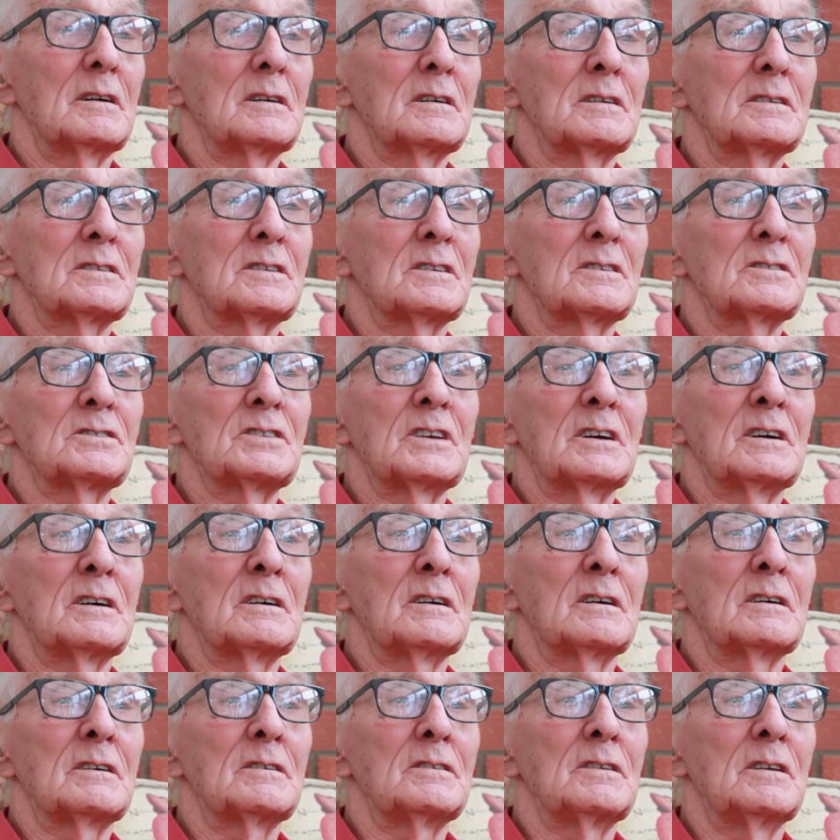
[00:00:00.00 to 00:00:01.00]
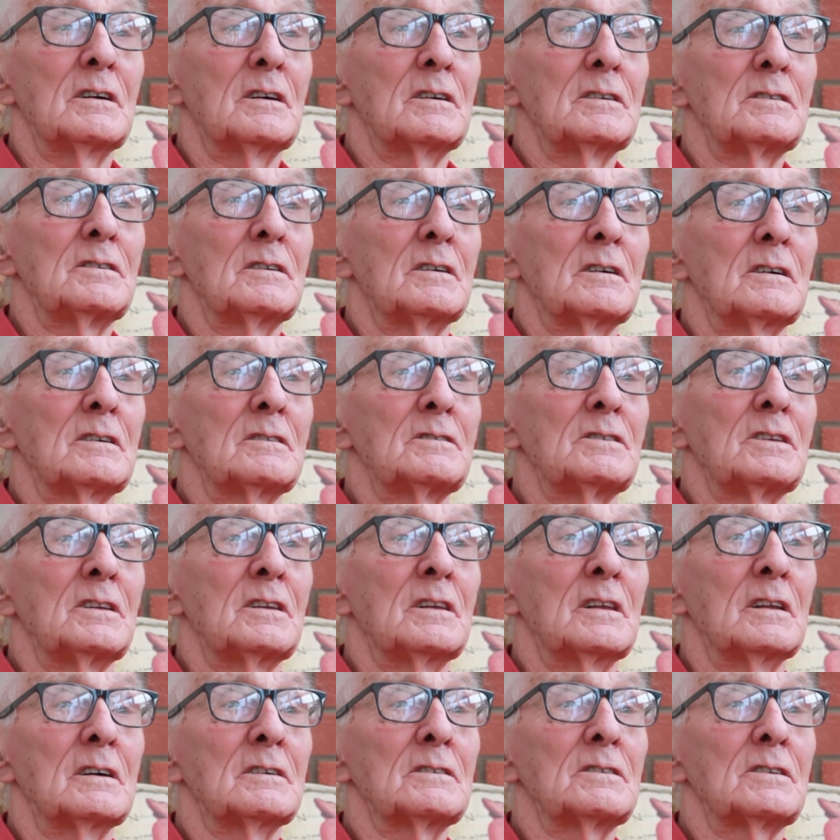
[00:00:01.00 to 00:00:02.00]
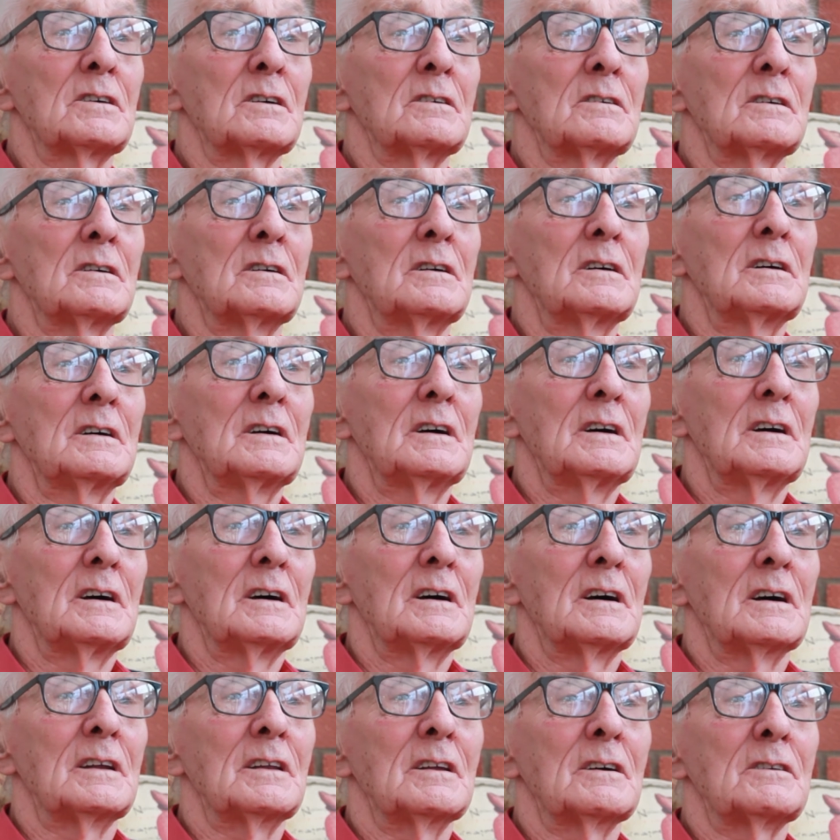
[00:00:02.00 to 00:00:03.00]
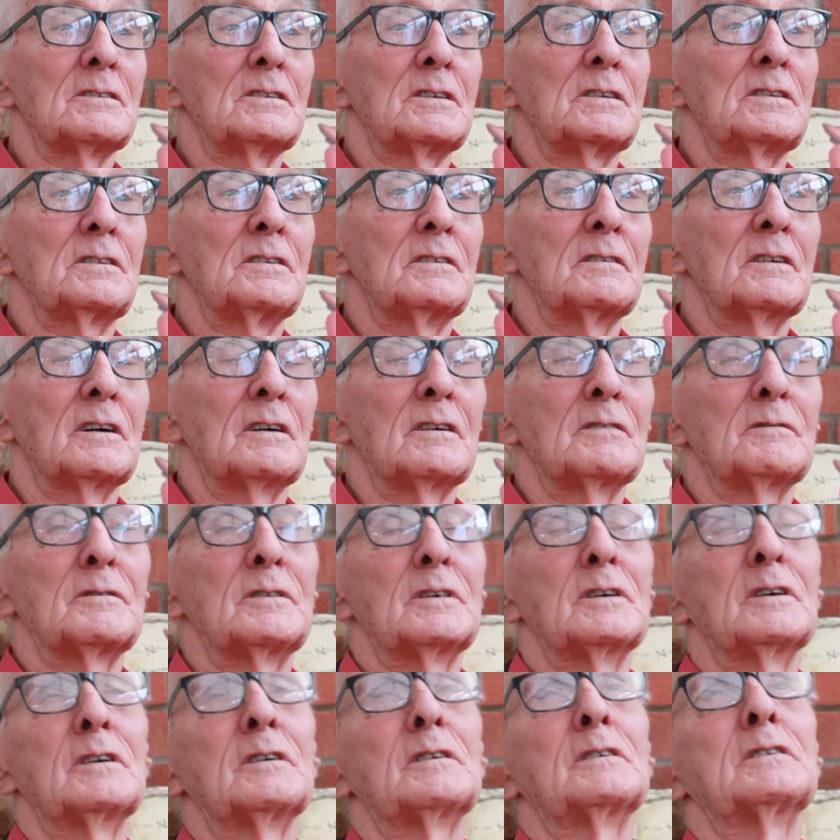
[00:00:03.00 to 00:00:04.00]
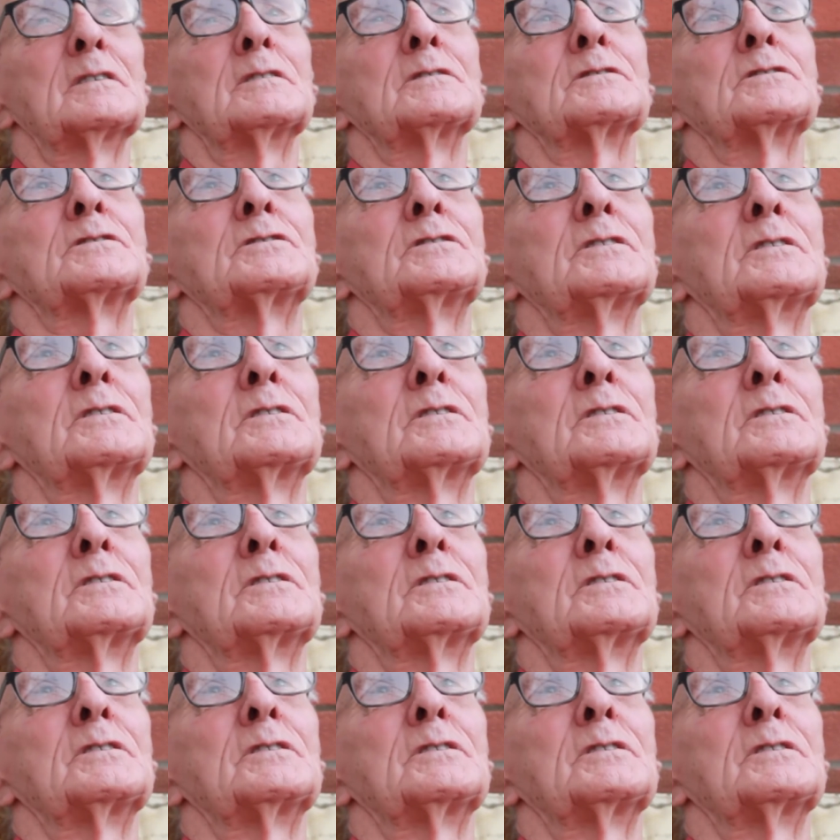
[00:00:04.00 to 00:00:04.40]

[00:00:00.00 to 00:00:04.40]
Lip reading: as I say, I didn't like it, and at